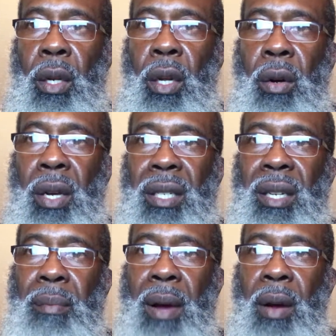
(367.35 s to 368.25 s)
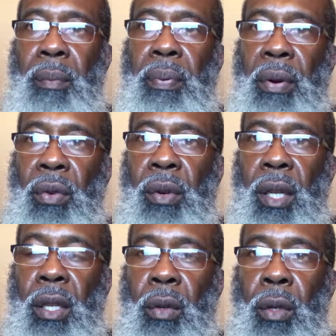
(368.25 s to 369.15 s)
No, it's about pruning
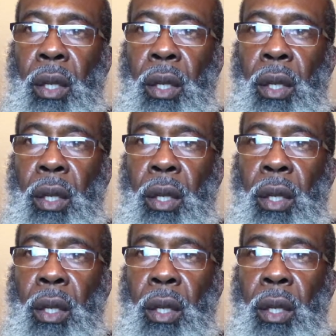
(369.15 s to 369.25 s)
you